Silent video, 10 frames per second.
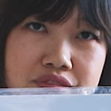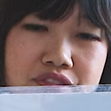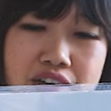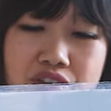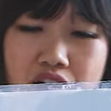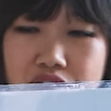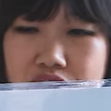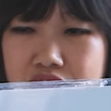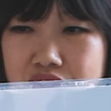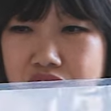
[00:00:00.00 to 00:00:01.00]

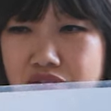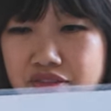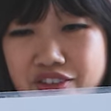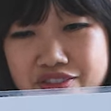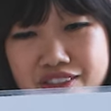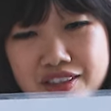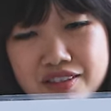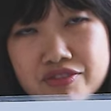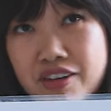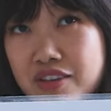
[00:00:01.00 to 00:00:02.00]
$5? 50
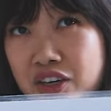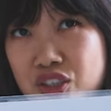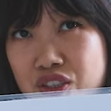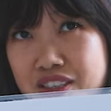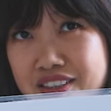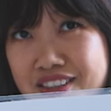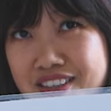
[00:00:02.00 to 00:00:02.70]
500